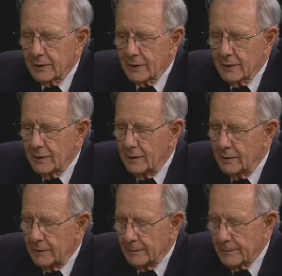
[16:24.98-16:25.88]
the,
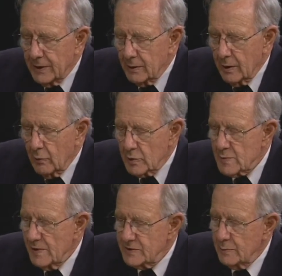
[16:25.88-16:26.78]
the
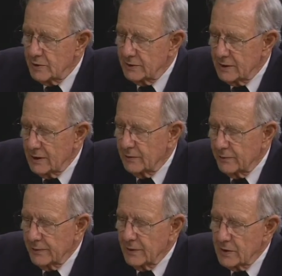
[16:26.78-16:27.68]
responsibility
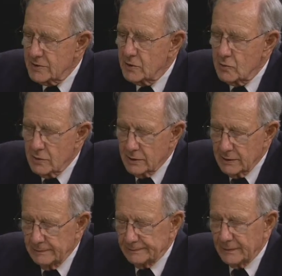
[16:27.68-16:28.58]
of a
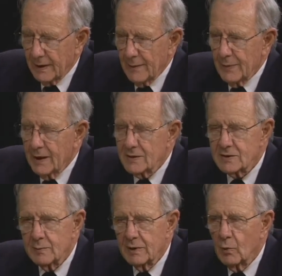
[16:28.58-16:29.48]
student is
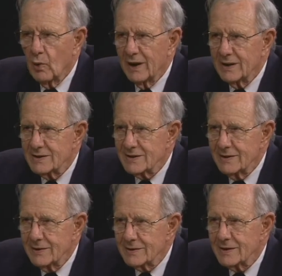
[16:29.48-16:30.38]
to be wise
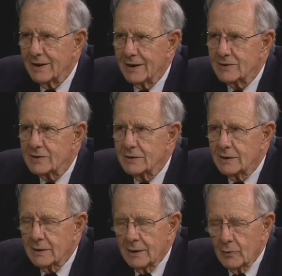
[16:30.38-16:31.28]
in the
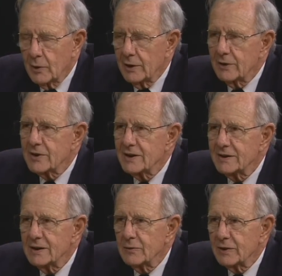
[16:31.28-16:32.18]
selection, well, the
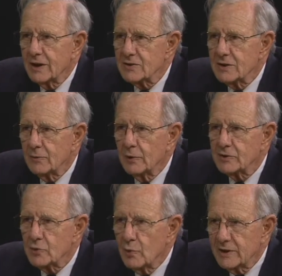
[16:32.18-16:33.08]
identification of
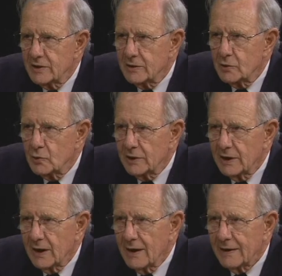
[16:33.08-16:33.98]
what you want to do
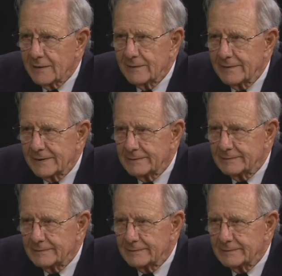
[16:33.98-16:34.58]
in life.